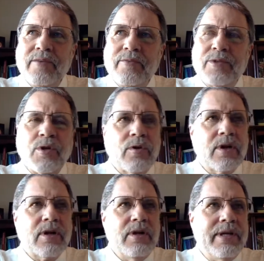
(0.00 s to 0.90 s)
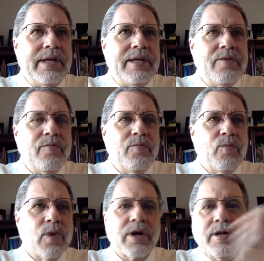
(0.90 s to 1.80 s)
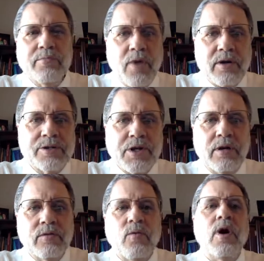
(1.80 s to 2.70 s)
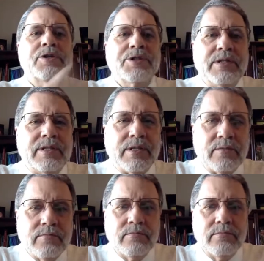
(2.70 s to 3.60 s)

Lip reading: rhetorically, we're going to march on Washington.